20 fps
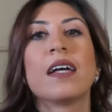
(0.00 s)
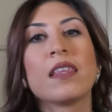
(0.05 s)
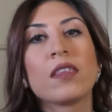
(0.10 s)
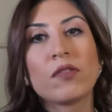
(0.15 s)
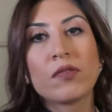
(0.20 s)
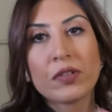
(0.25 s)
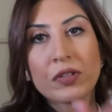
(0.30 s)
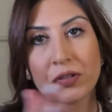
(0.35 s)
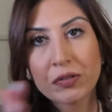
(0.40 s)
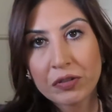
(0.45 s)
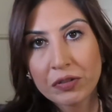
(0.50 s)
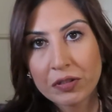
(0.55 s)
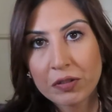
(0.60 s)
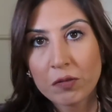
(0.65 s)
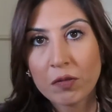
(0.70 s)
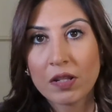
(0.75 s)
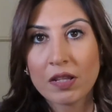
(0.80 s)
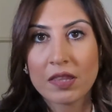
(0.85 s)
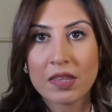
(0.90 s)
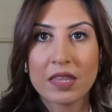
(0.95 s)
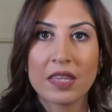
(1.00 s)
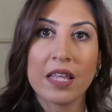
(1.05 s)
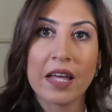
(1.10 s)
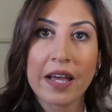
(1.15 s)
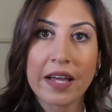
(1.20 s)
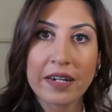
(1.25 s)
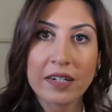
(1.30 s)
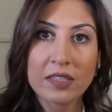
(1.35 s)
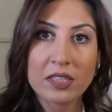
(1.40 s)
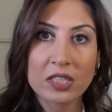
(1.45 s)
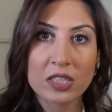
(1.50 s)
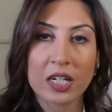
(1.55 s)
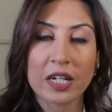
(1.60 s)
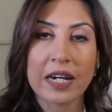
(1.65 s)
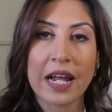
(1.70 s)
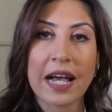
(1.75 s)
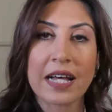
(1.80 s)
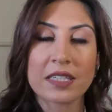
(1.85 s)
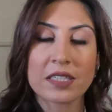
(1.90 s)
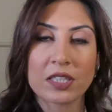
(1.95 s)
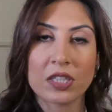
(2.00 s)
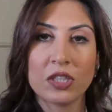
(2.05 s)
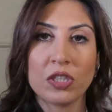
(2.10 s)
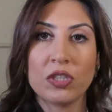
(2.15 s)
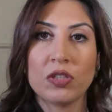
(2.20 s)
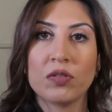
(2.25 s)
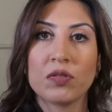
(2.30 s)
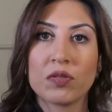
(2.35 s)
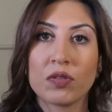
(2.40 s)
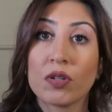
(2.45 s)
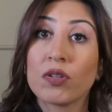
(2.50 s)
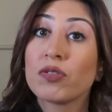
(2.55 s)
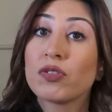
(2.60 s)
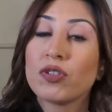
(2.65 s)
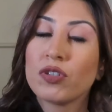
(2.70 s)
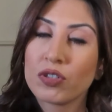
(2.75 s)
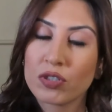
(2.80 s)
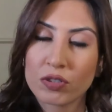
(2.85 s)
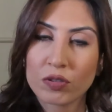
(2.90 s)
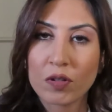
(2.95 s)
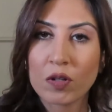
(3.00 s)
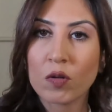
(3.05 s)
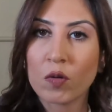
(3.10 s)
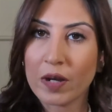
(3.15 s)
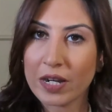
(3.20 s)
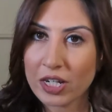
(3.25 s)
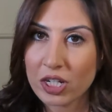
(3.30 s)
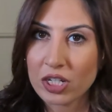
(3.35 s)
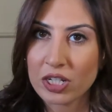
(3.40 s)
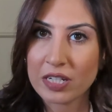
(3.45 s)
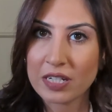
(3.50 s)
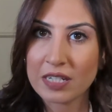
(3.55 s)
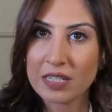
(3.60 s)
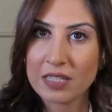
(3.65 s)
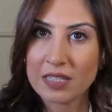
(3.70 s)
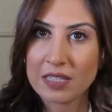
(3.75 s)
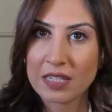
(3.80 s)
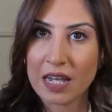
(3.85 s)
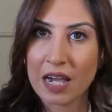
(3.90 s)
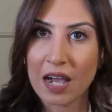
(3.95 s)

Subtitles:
the recruiter will then start asking you those usual questions